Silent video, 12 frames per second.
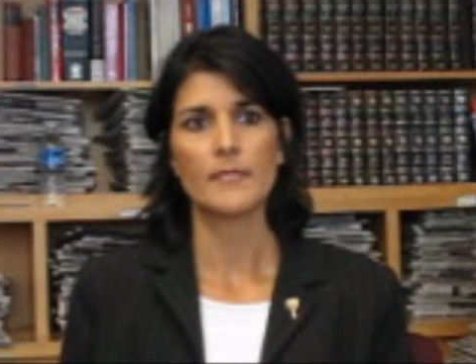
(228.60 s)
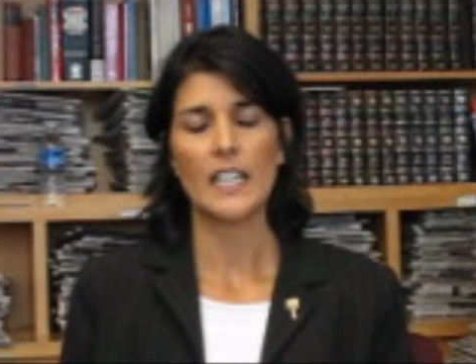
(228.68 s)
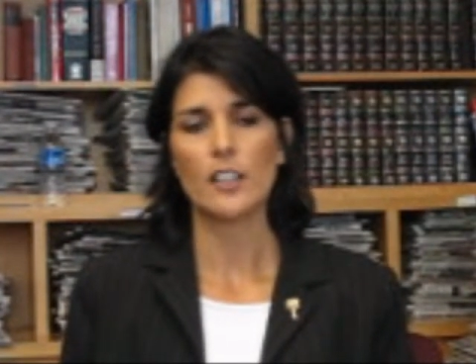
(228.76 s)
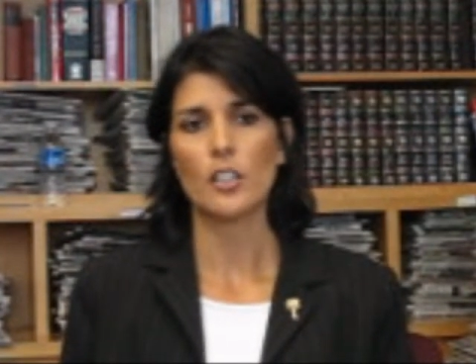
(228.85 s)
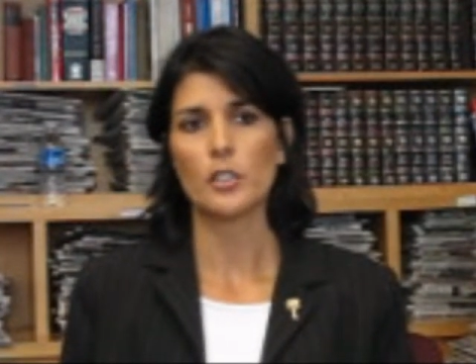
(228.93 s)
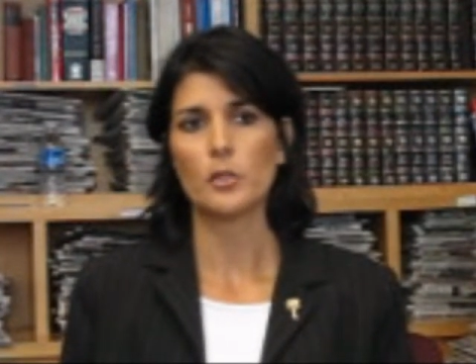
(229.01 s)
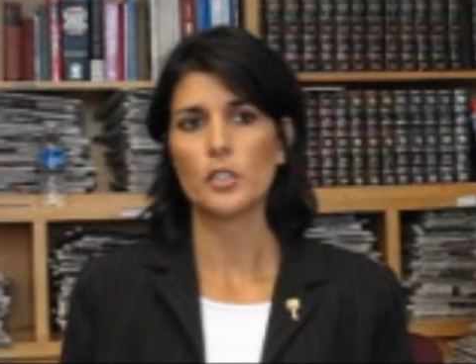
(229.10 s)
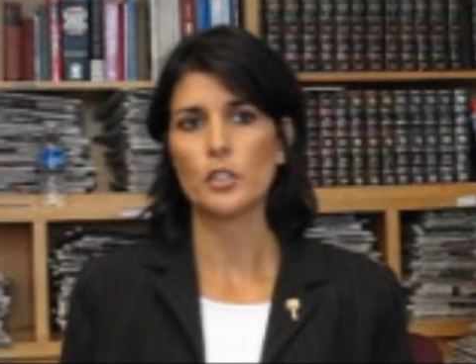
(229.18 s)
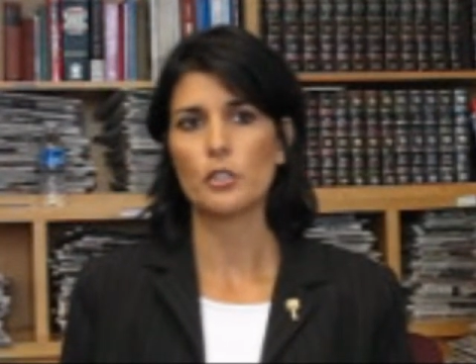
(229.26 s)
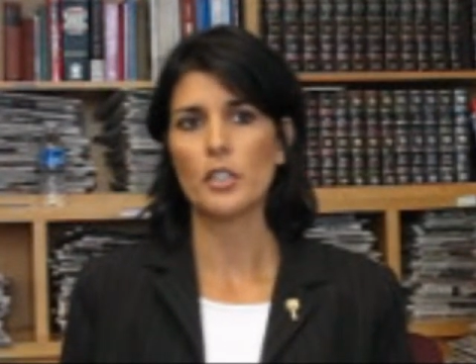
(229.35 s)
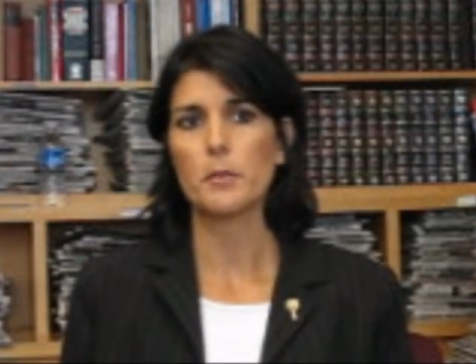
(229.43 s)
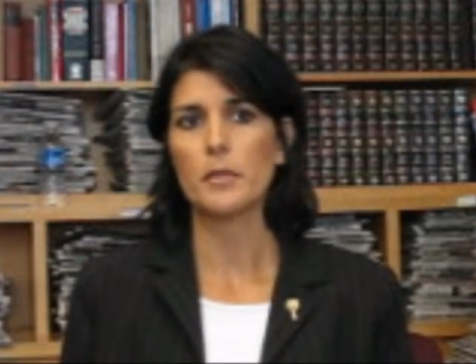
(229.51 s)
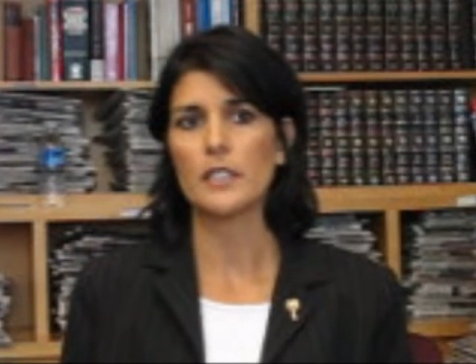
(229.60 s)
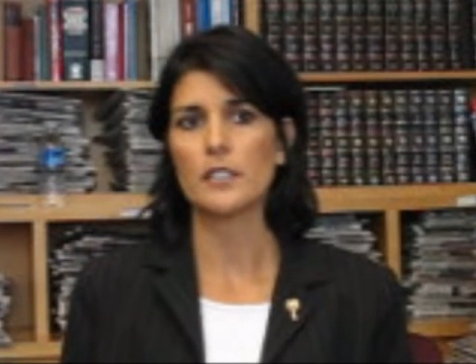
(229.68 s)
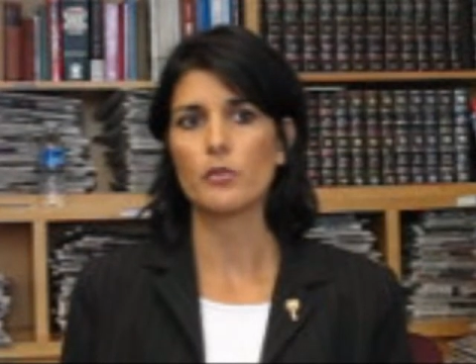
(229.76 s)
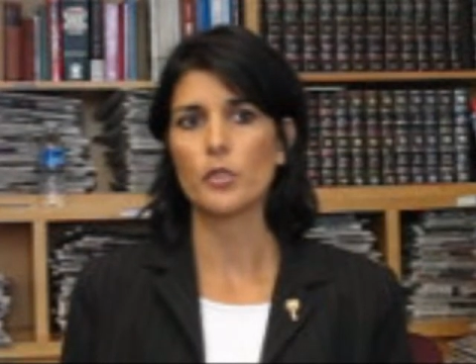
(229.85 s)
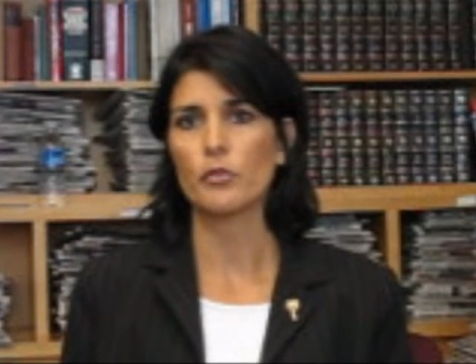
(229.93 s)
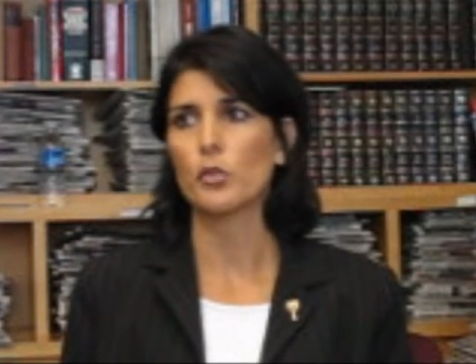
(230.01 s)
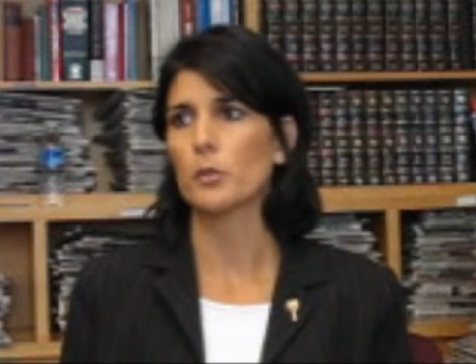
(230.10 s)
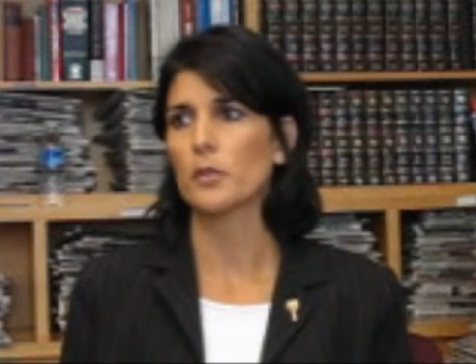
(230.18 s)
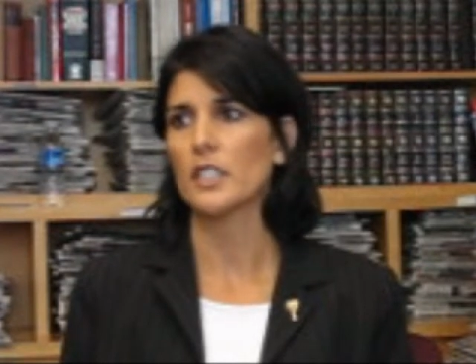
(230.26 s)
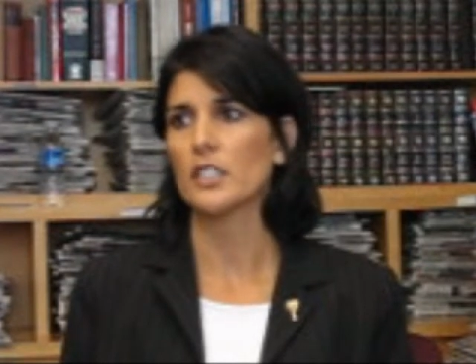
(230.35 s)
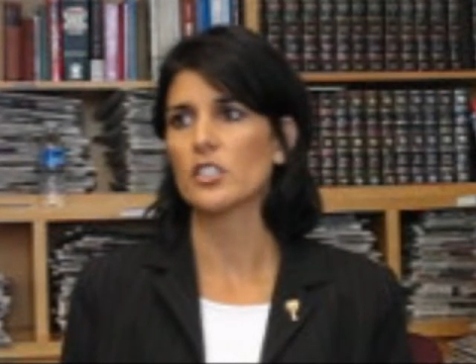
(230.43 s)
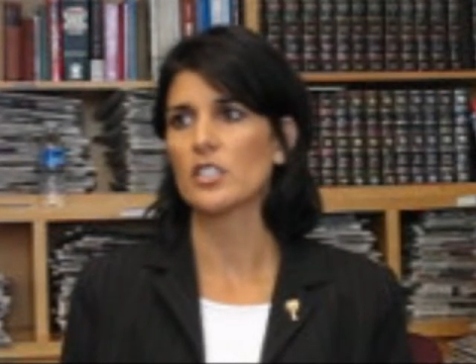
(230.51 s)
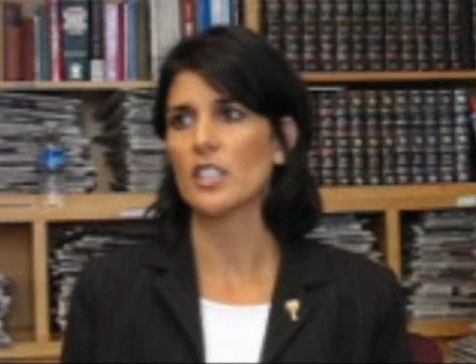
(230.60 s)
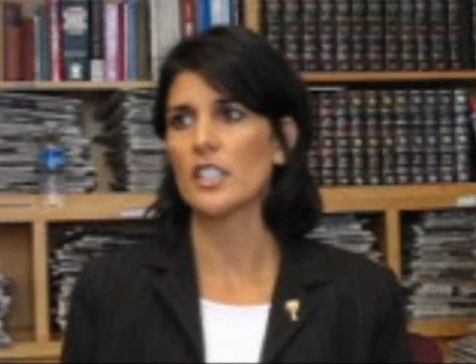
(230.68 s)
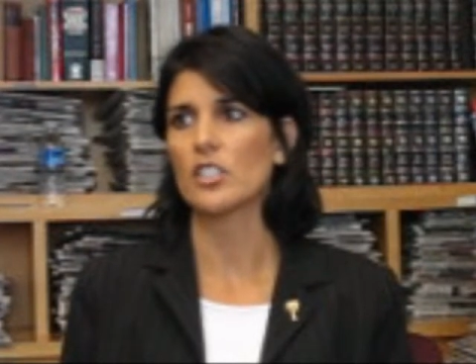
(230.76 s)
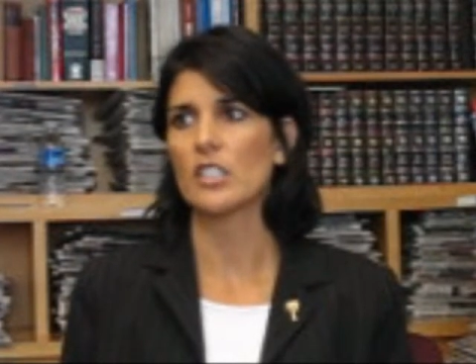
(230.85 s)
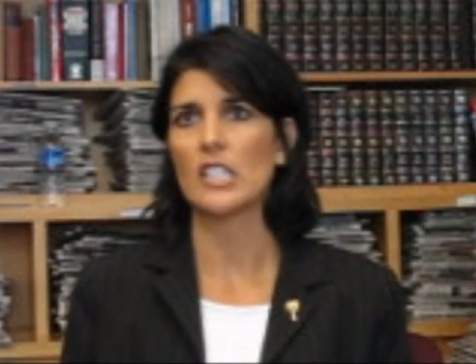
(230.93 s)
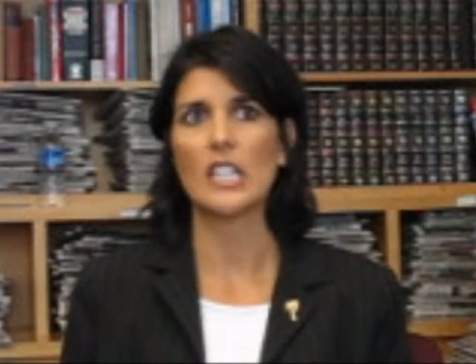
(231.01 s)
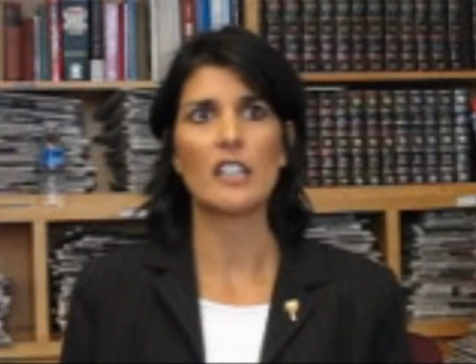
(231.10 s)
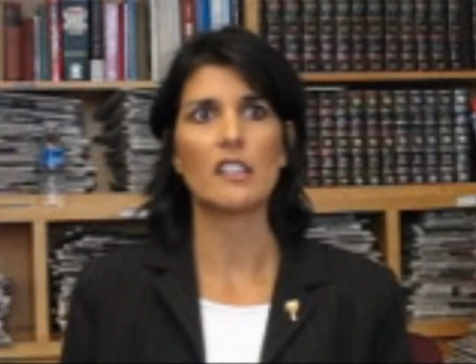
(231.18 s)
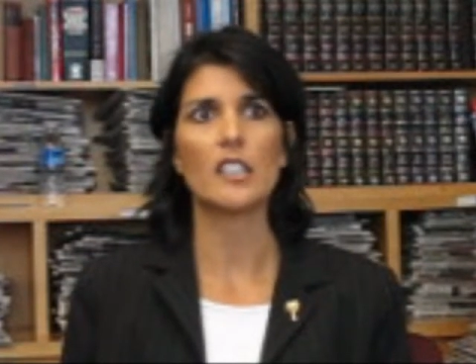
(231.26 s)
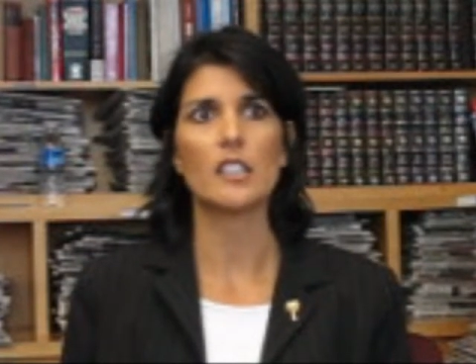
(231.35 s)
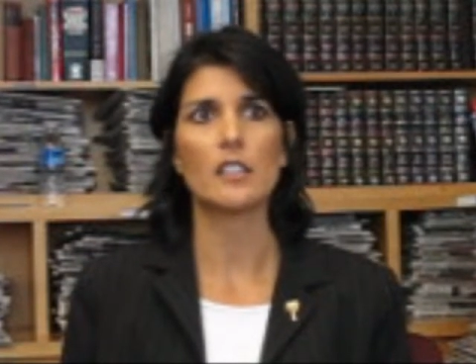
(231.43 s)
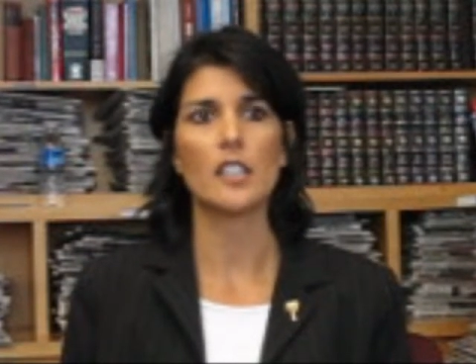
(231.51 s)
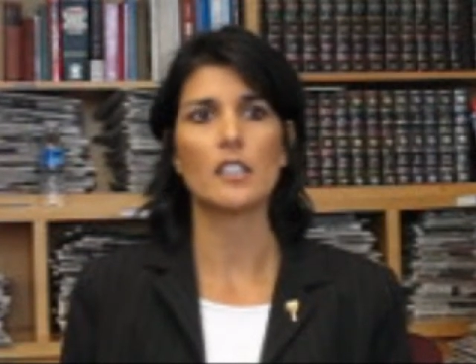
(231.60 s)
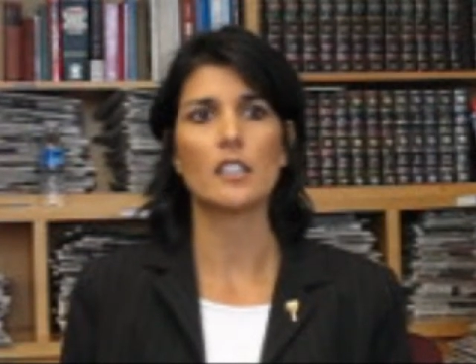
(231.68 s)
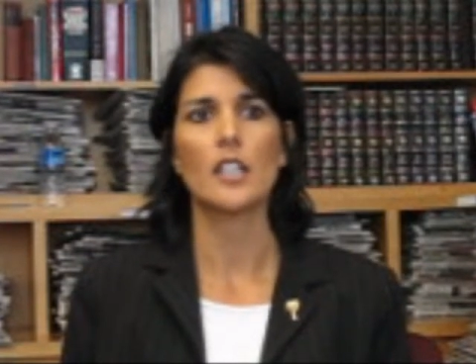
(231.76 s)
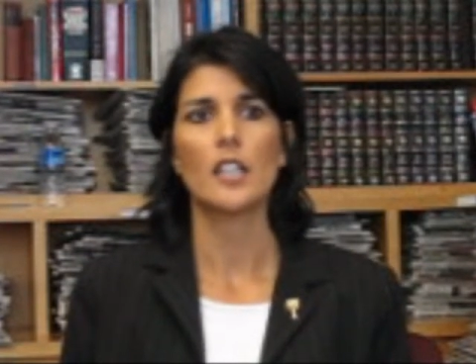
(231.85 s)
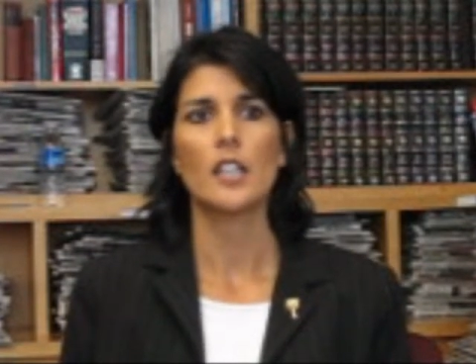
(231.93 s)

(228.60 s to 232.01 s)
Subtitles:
I thought it was a great piece of reform legislation, and I think that